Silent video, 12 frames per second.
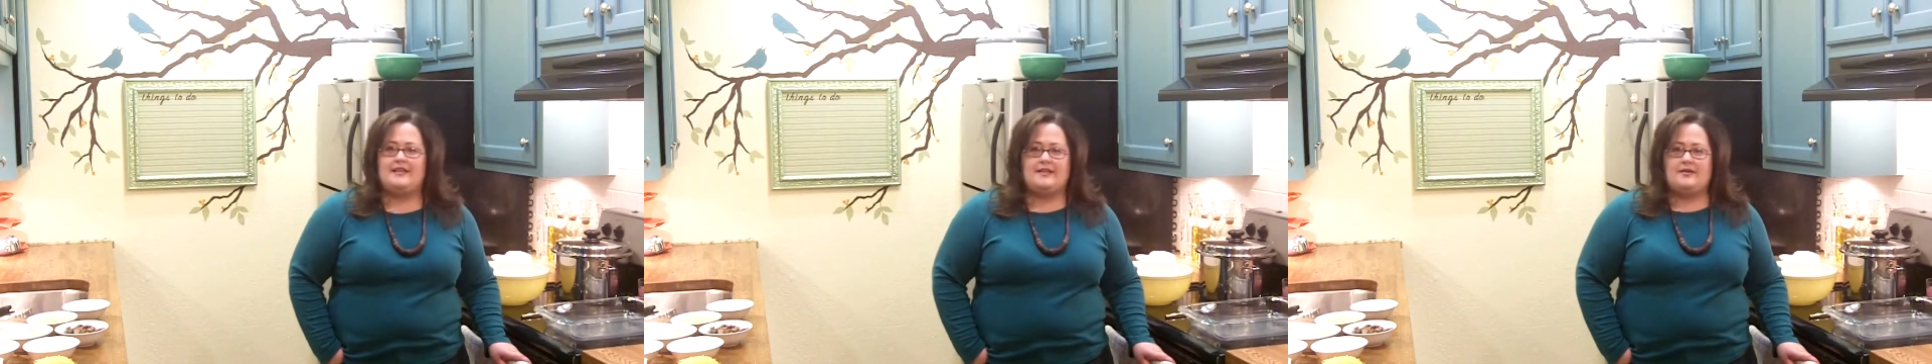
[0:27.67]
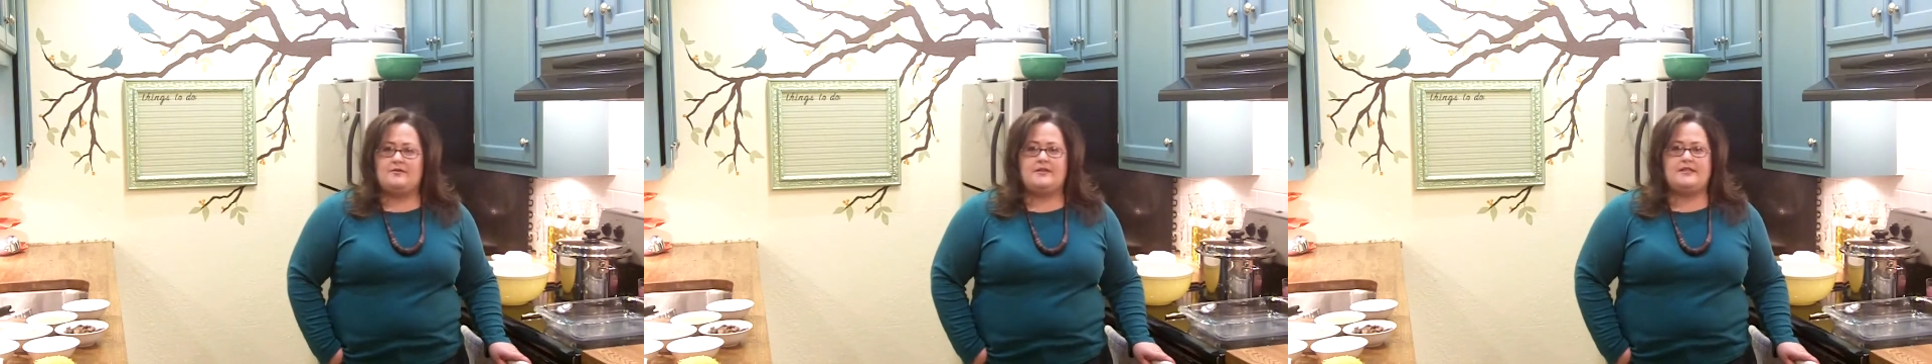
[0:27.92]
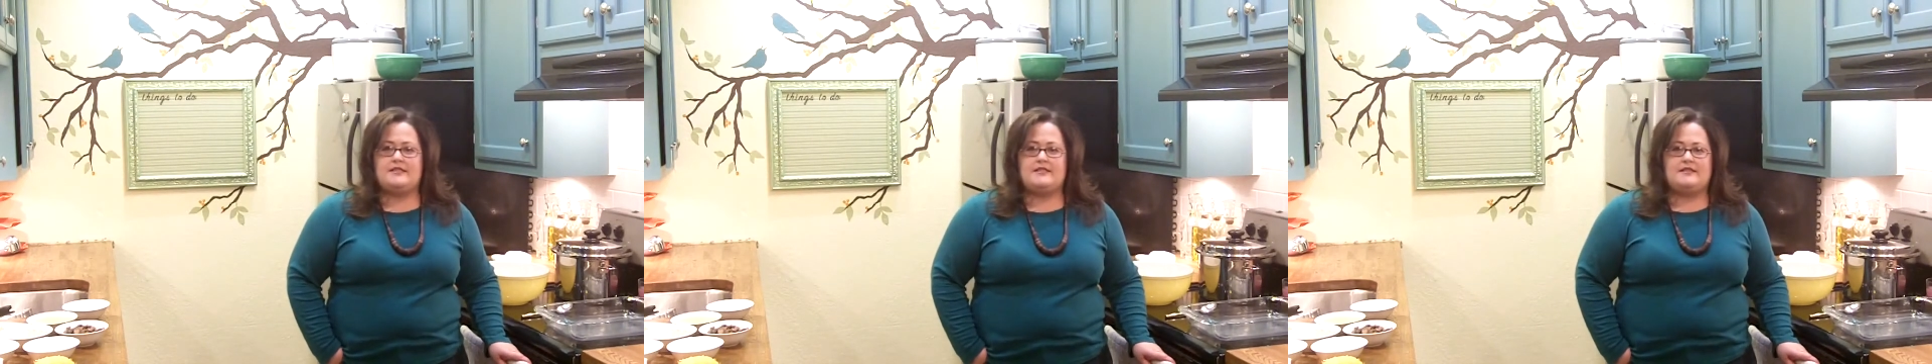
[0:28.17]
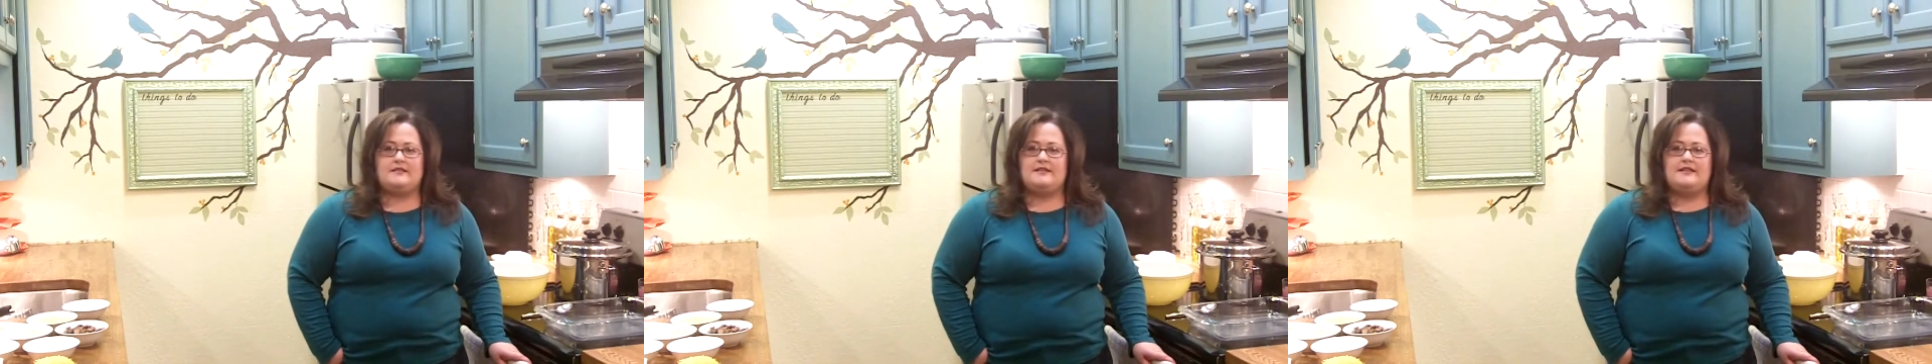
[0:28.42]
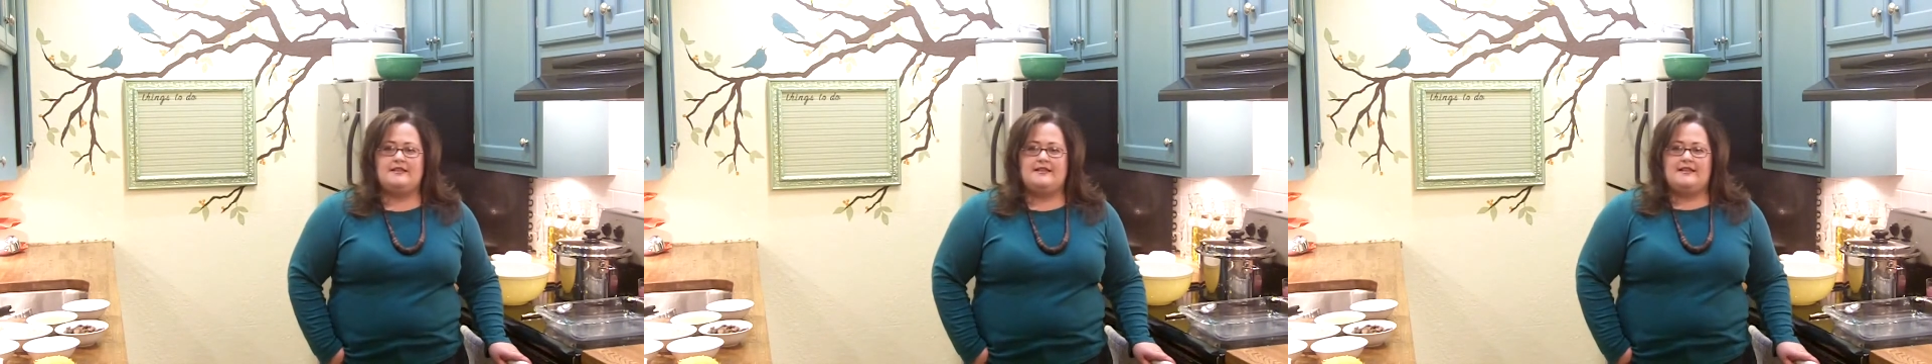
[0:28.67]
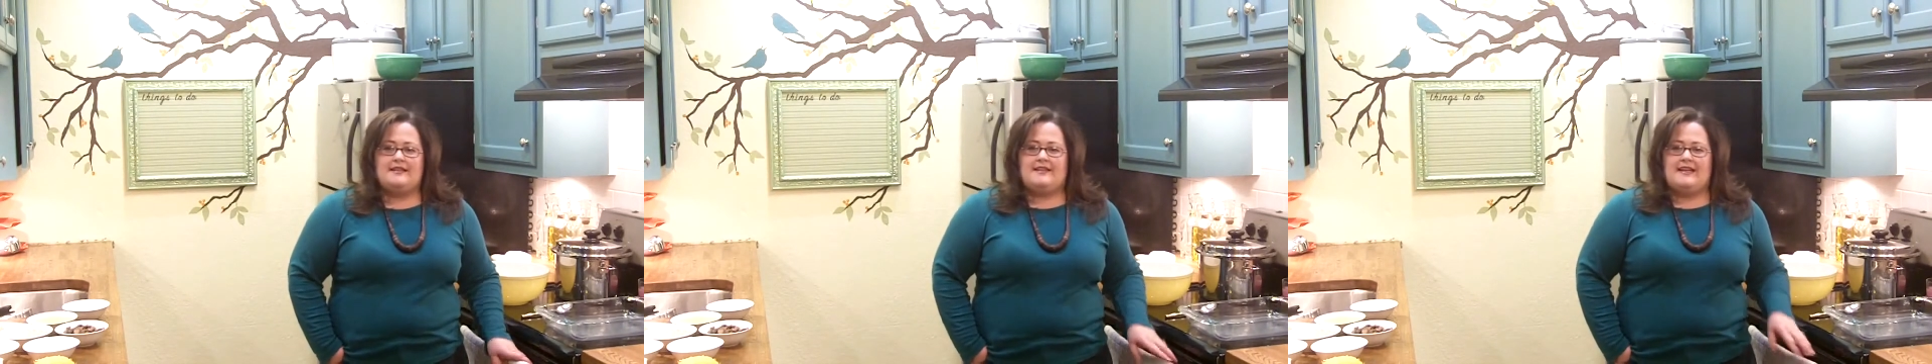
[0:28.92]
you know, we just
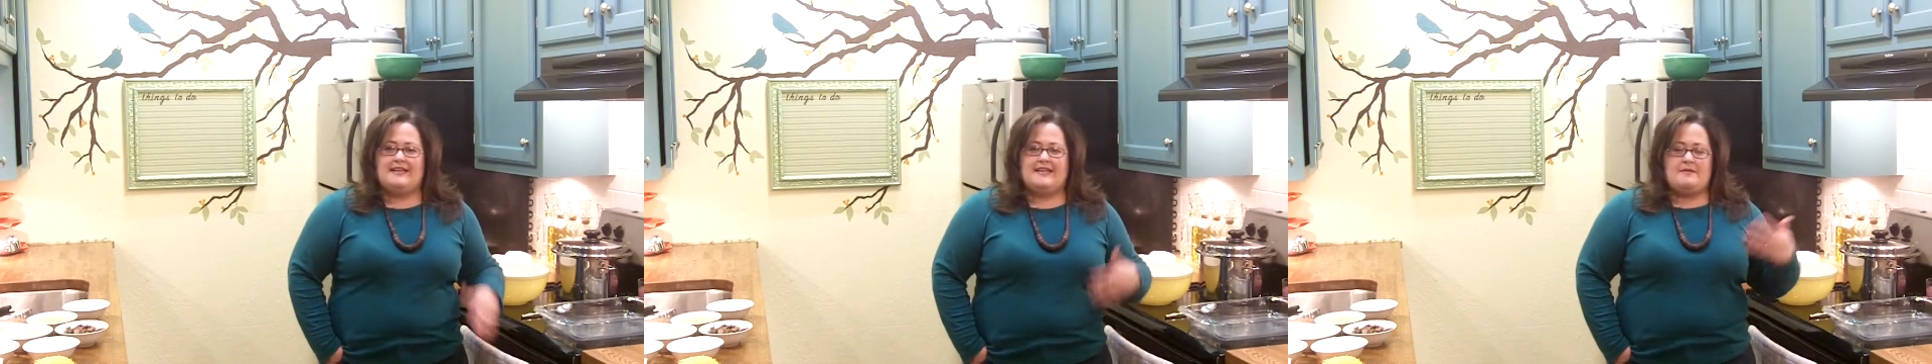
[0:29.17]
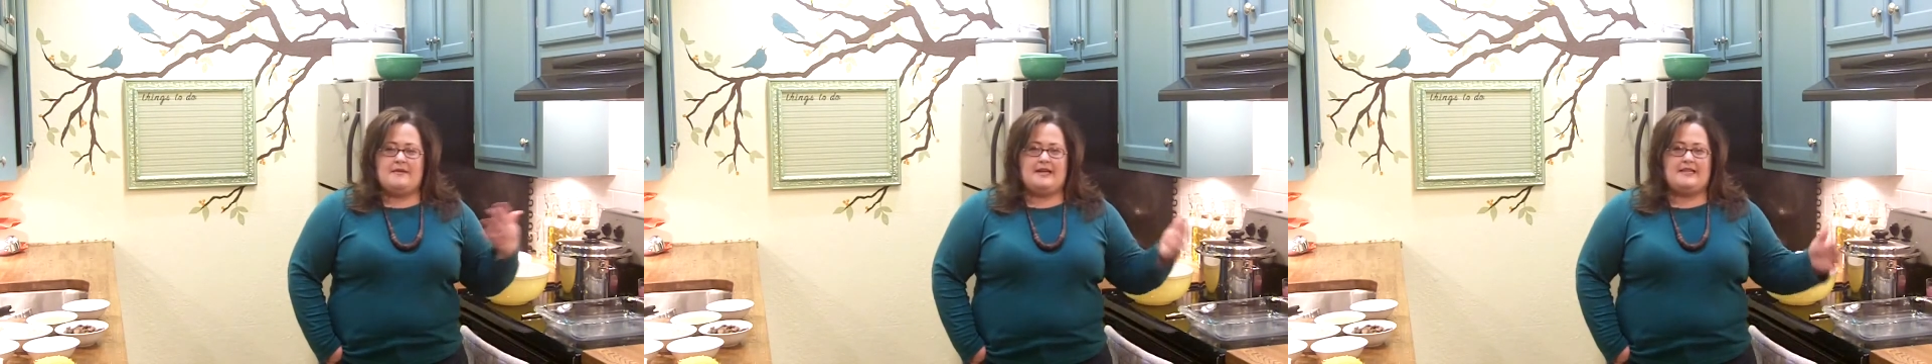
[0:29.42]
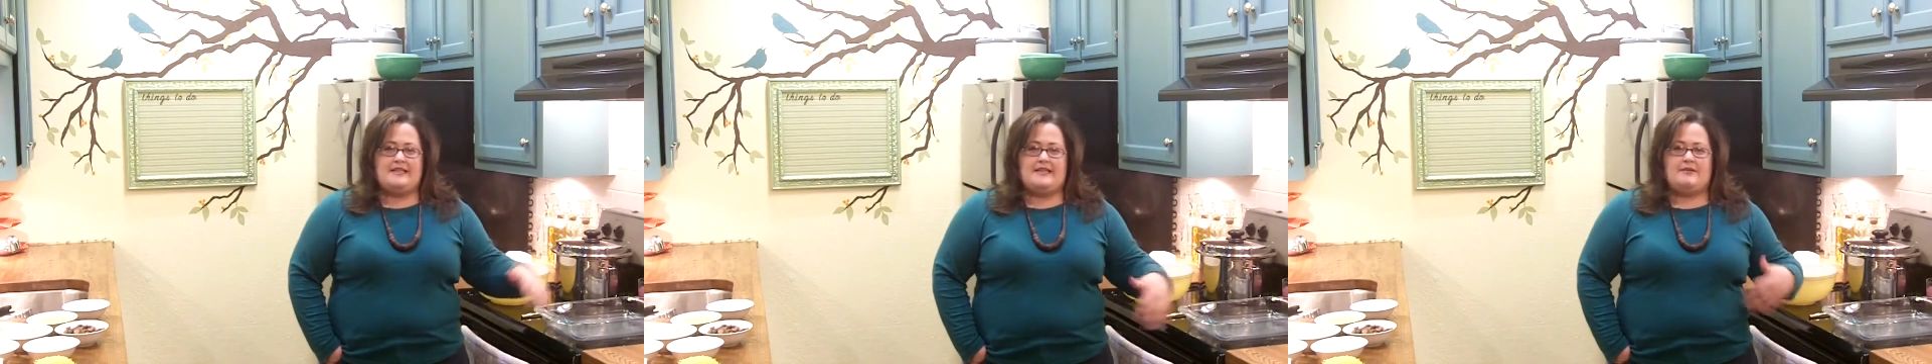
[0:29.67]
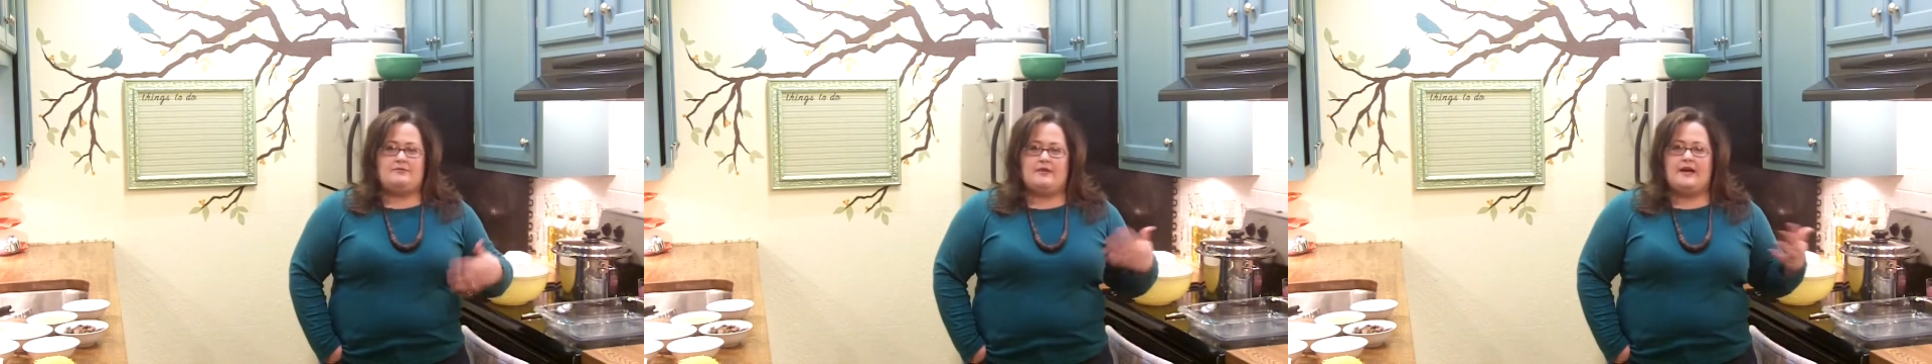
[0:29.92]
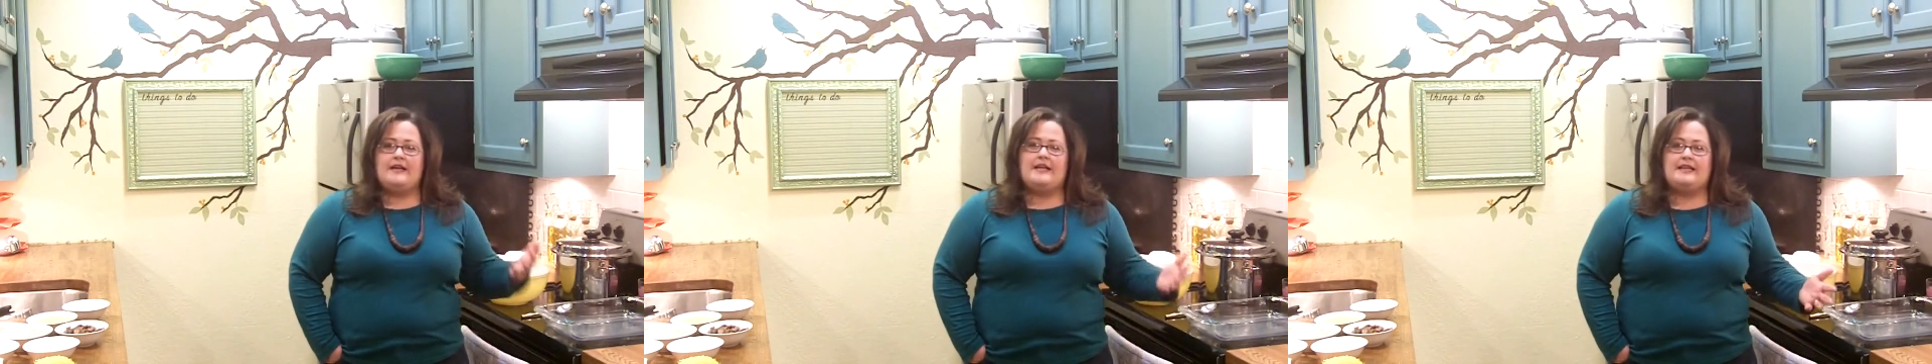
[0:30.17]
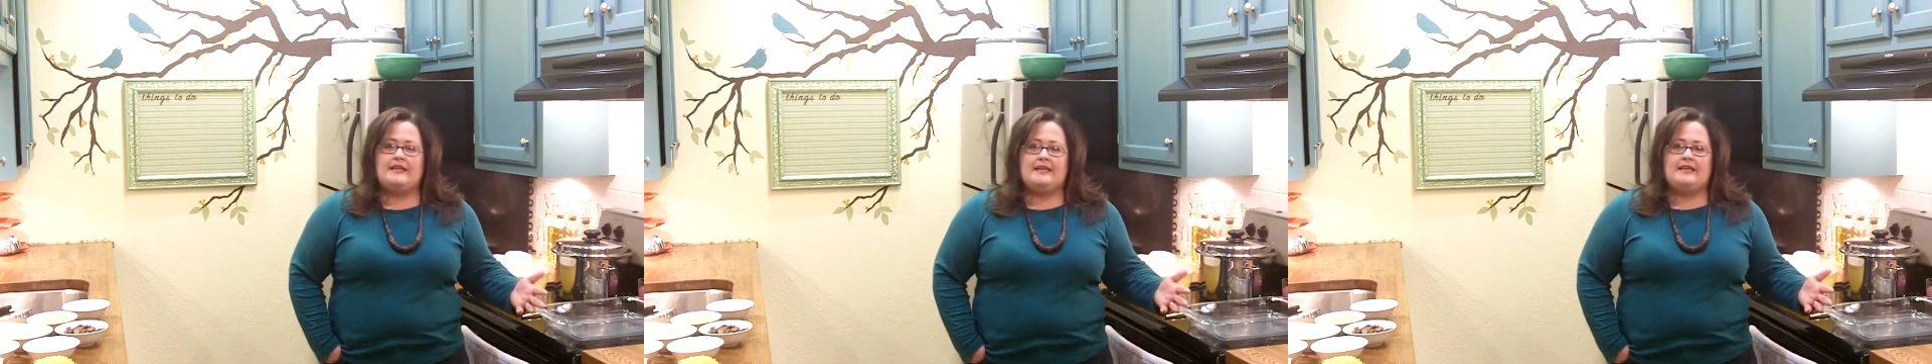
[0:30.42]
kind of got back into that
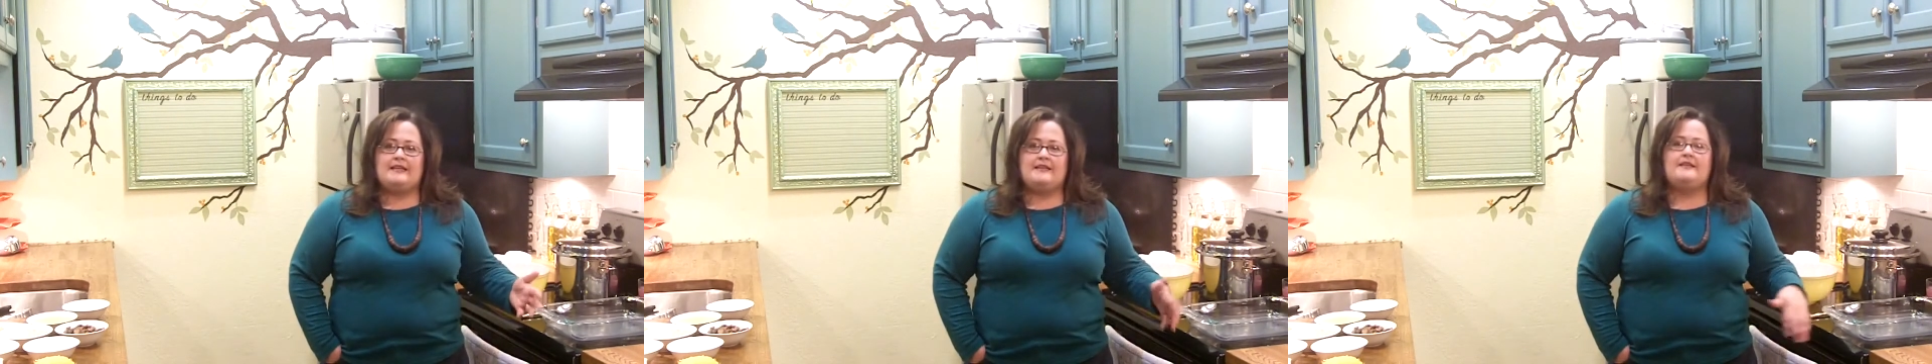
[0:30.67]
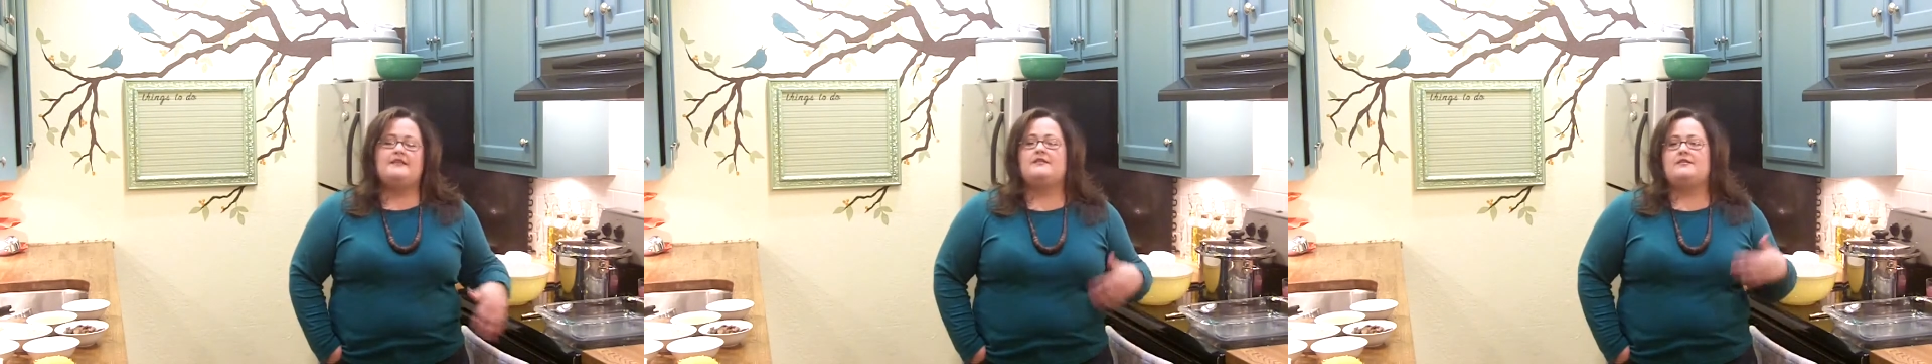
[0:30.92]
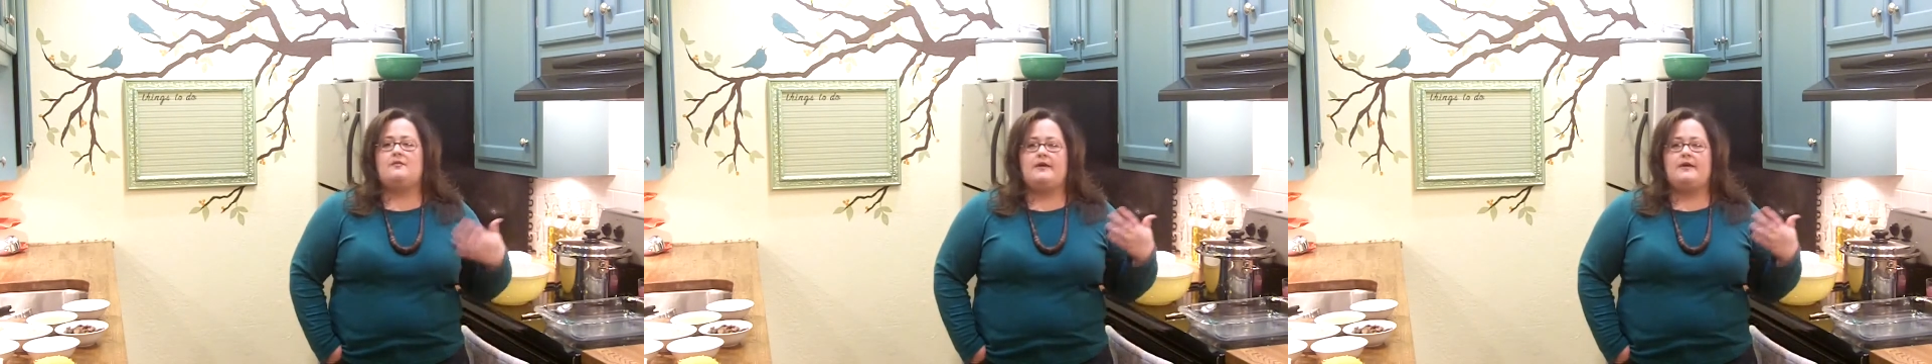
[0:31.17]
rut again,